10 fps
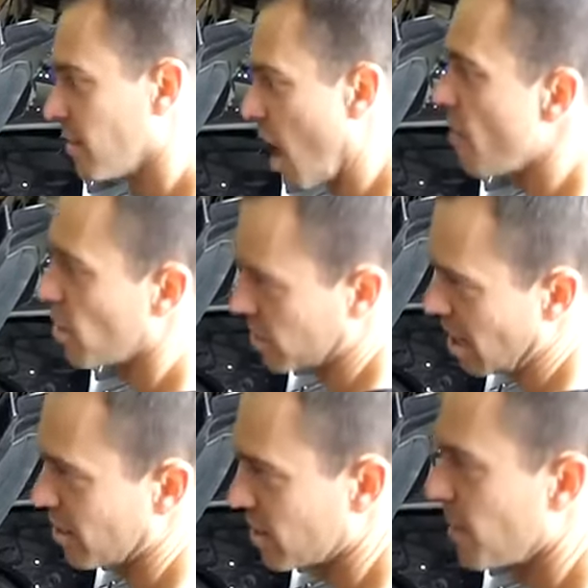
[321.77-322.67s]
On those
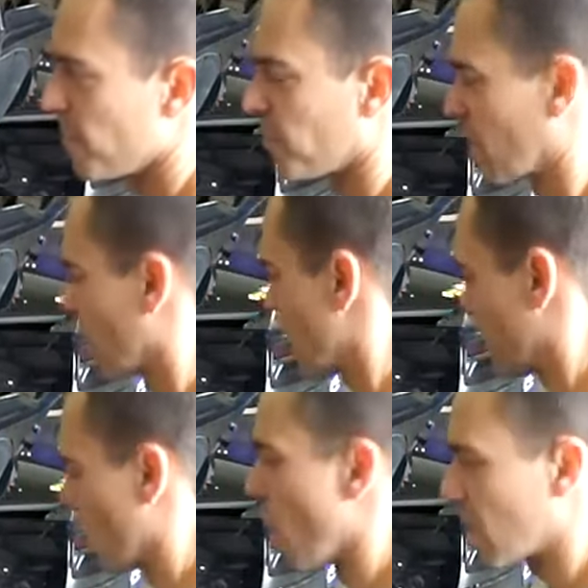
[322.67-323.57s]
tires.
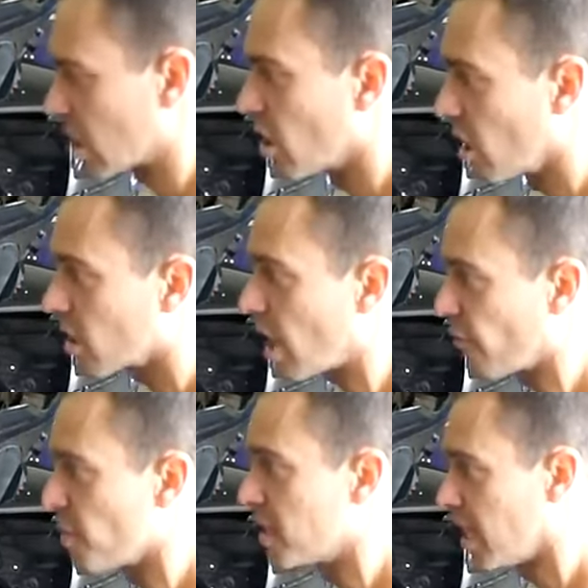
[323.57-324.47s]
If you want it to hook, like
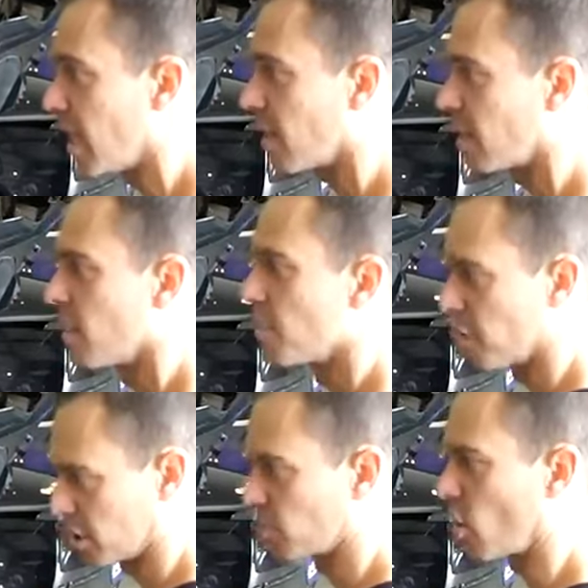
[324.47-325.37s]
from a dig,
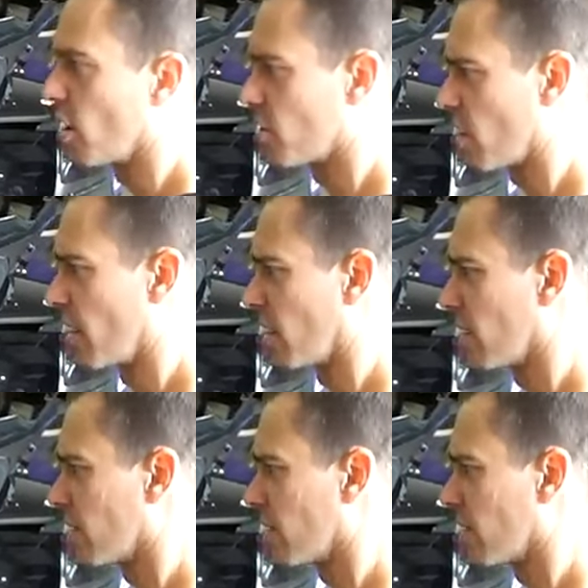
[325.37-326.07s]
put some Toyos on it.